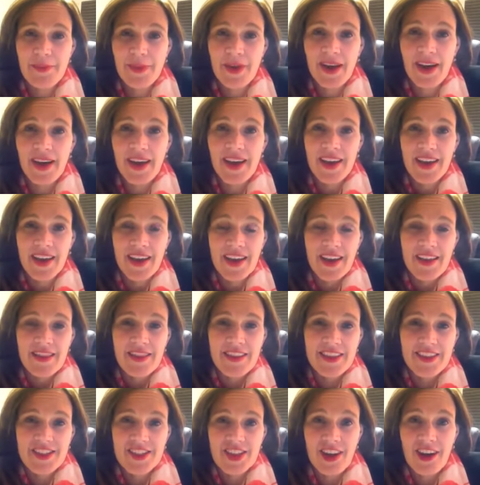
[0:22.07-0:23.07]
by
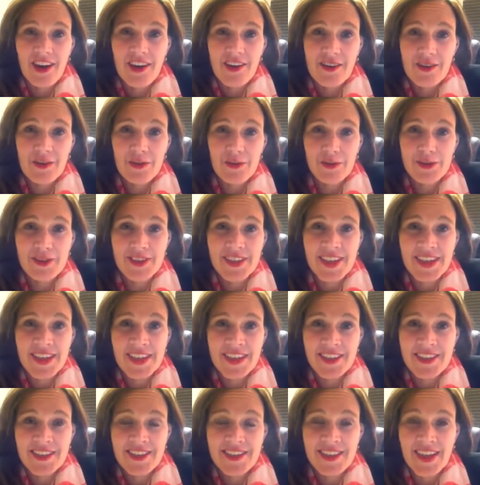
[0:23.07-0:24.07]
their child or
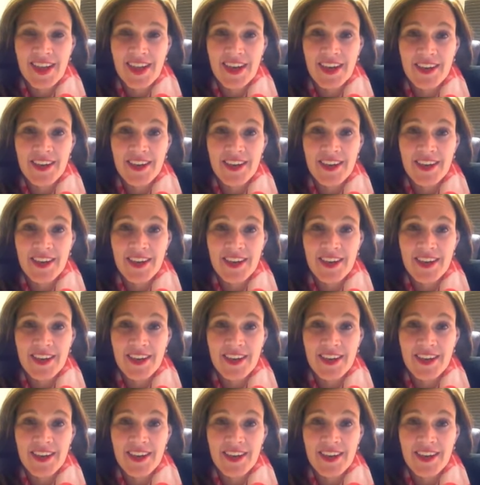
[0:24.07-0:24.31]
teen's